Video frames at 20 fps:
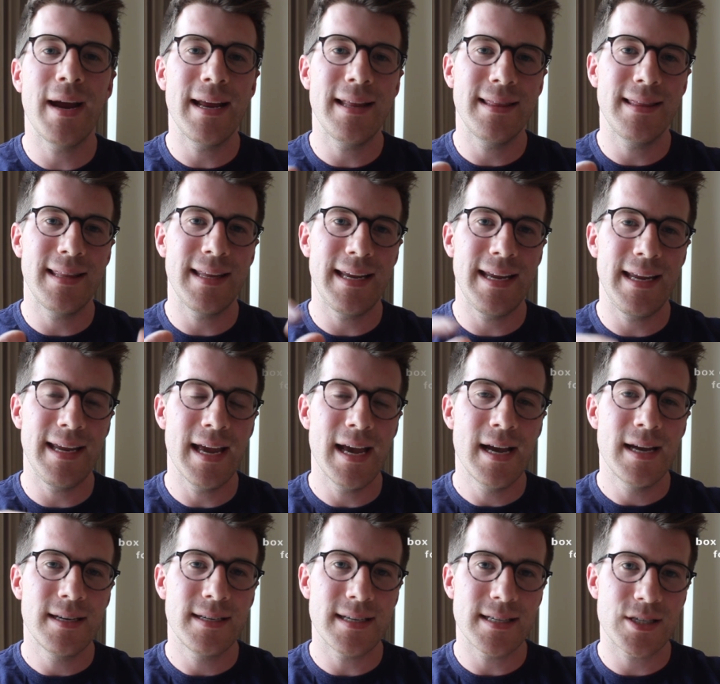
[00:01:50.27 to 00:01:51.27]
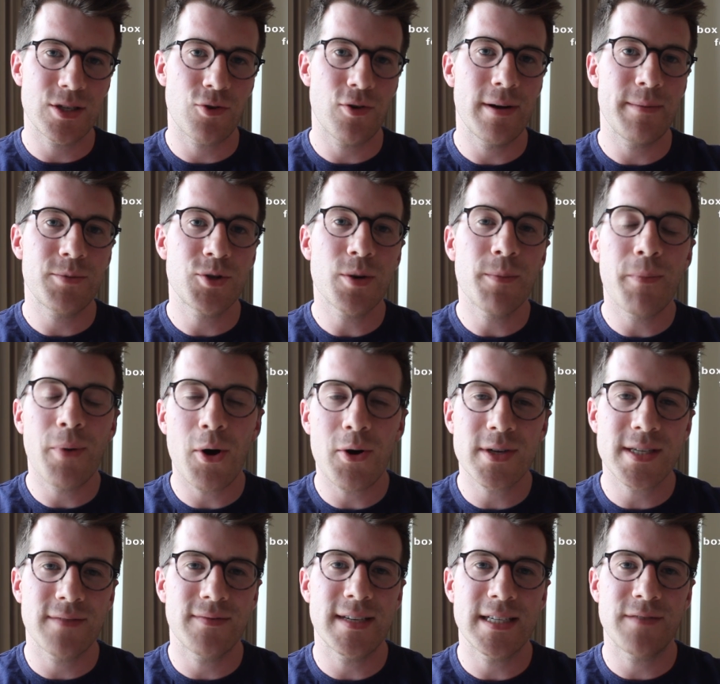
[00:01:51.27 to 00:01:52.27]
in the description
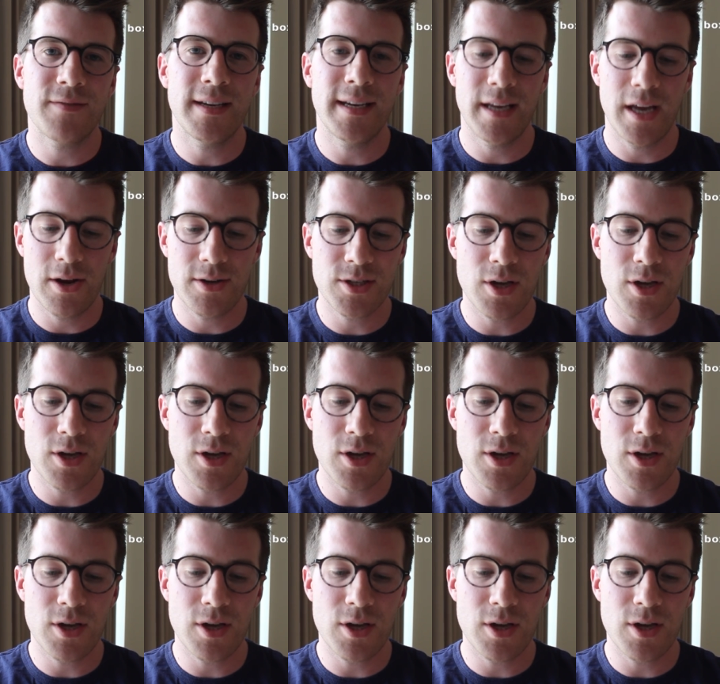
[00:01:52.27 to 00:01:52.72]
box of this video.